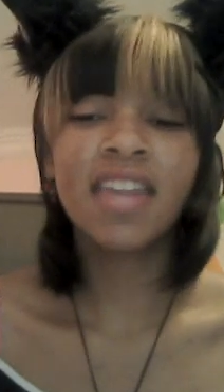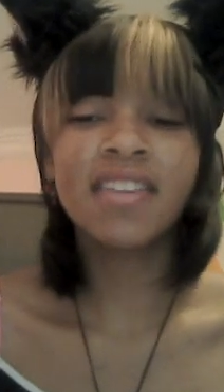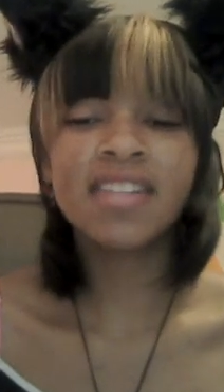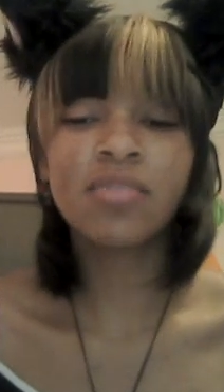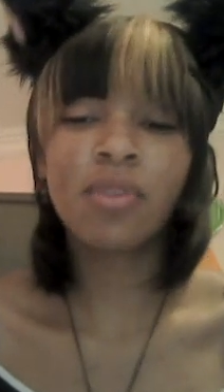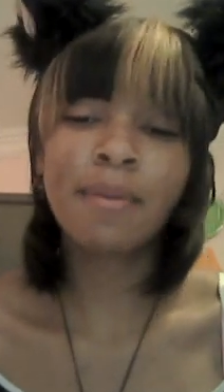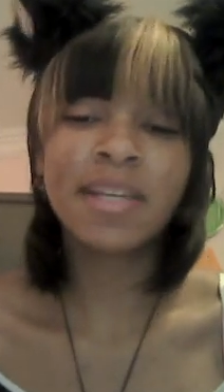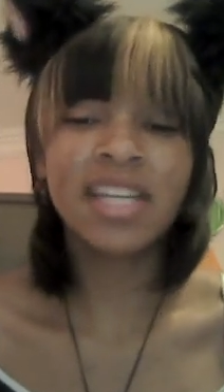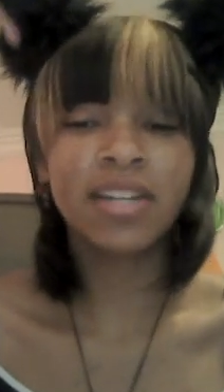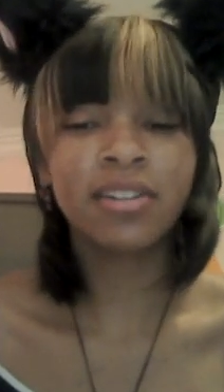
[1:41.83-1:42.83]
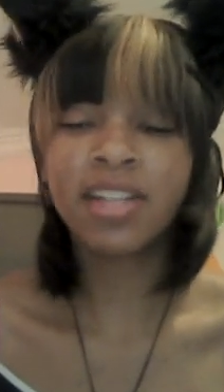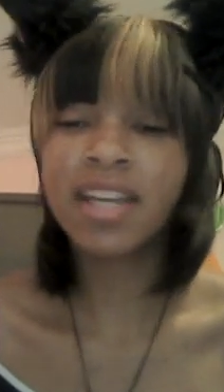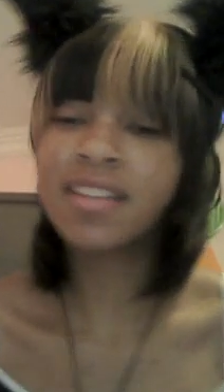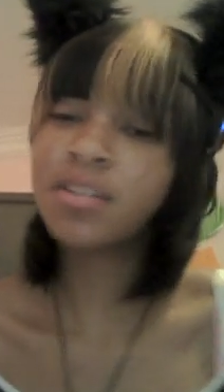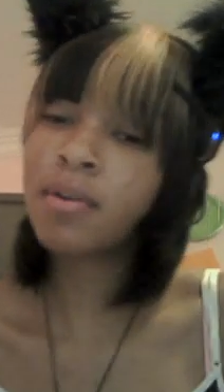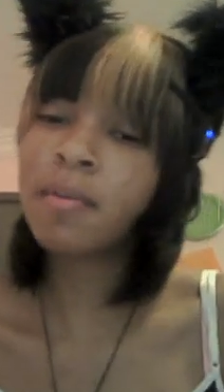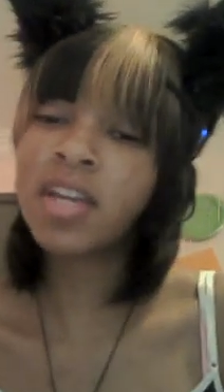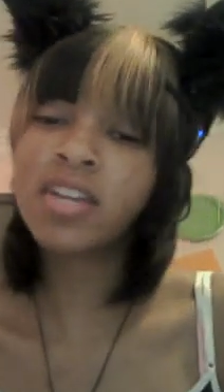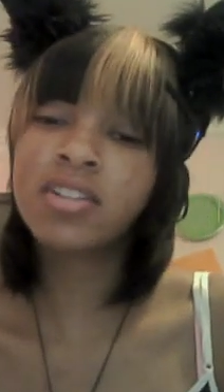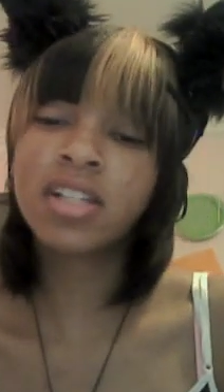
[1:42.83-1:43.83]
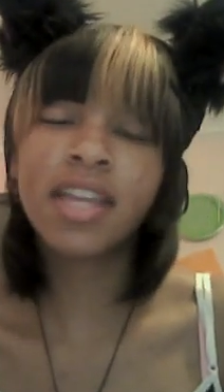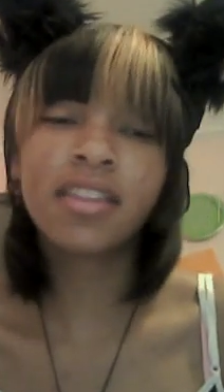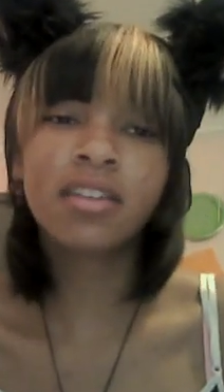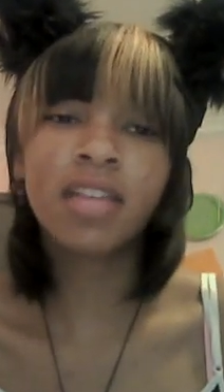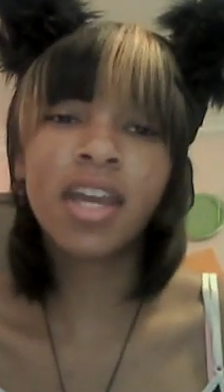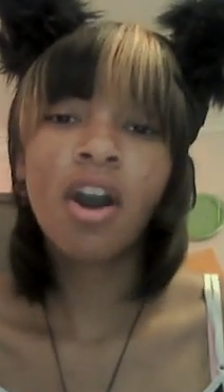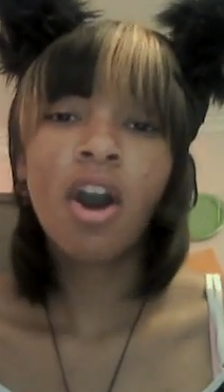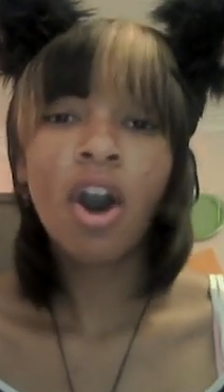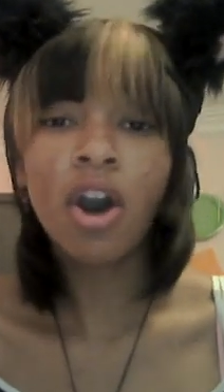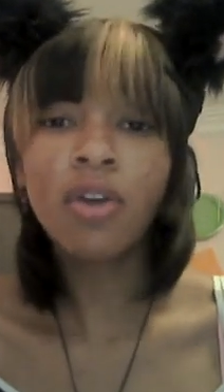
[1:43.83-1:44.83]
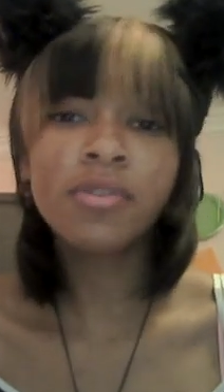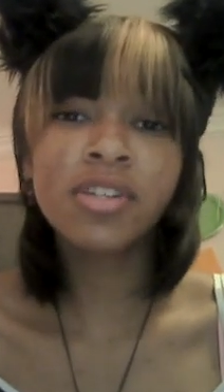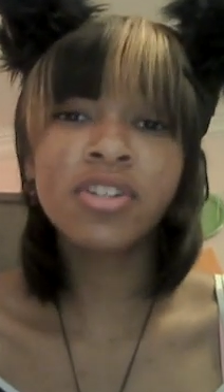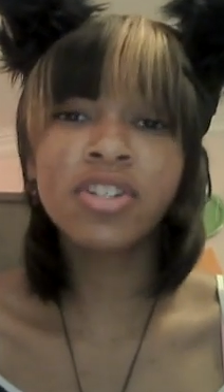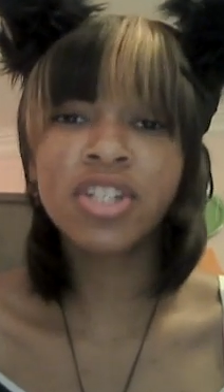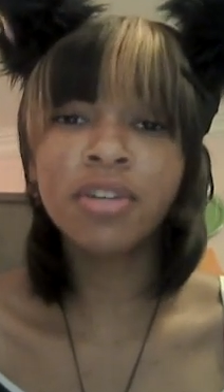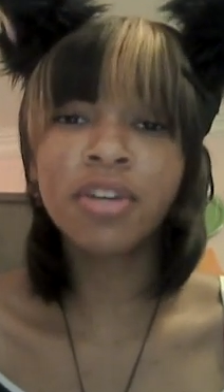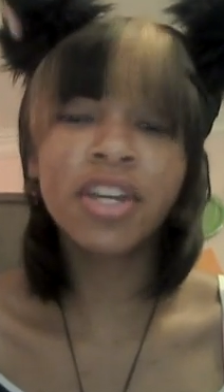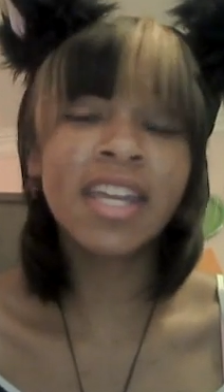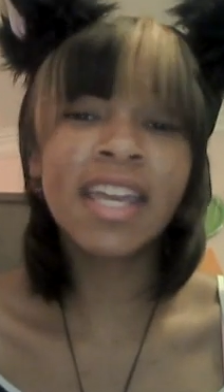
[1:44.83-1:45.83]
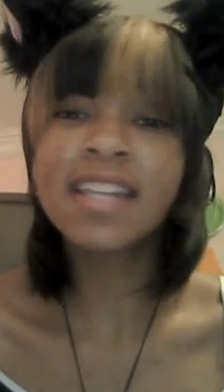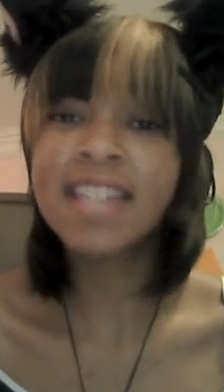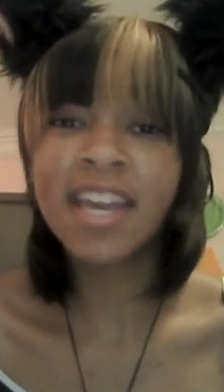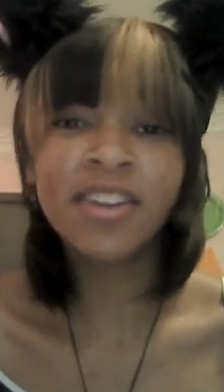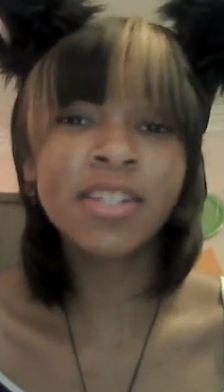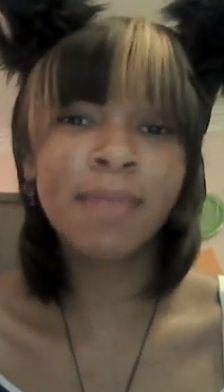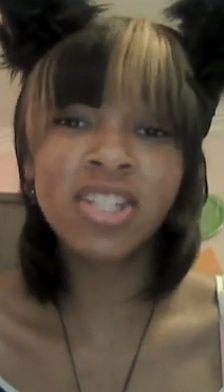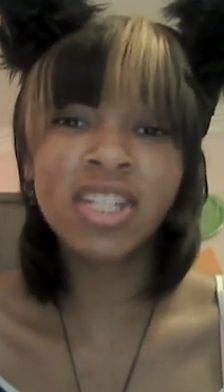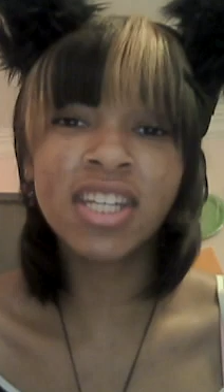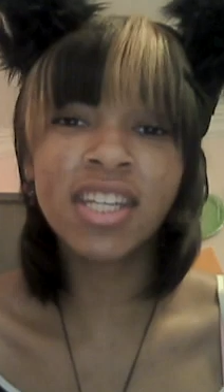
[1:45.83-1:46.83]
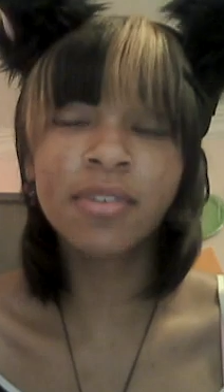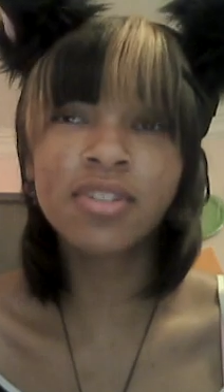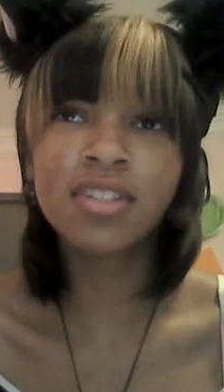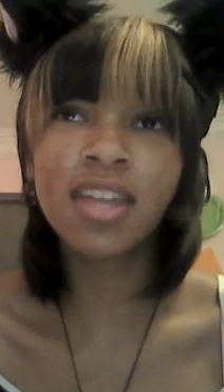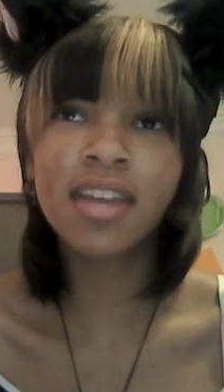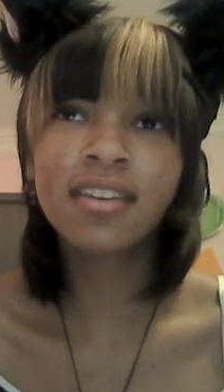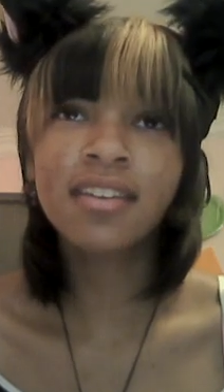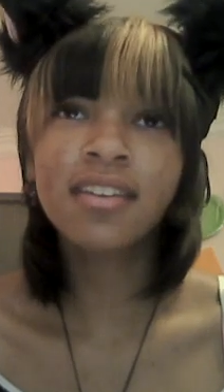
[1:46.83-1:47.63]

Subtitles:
and this is what I want my tail to look like, and this is what I want my ears to look like, and they're like, oh, those ears are cute, are you gonna get a tail to match it? And I was just like,